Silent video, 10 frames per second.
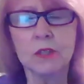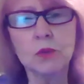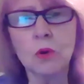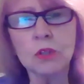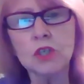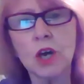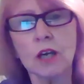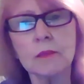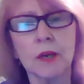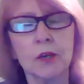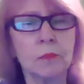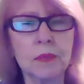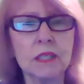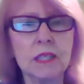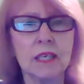but you only talked about your
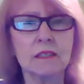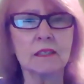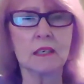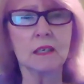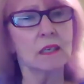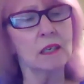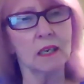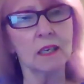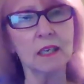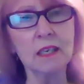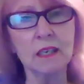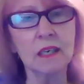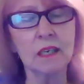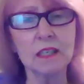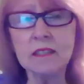PTSD. And
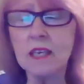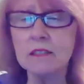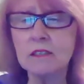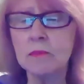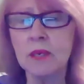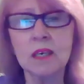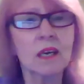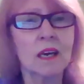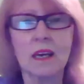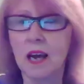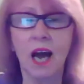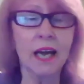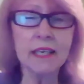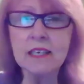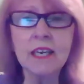he said to me,
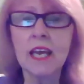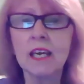I can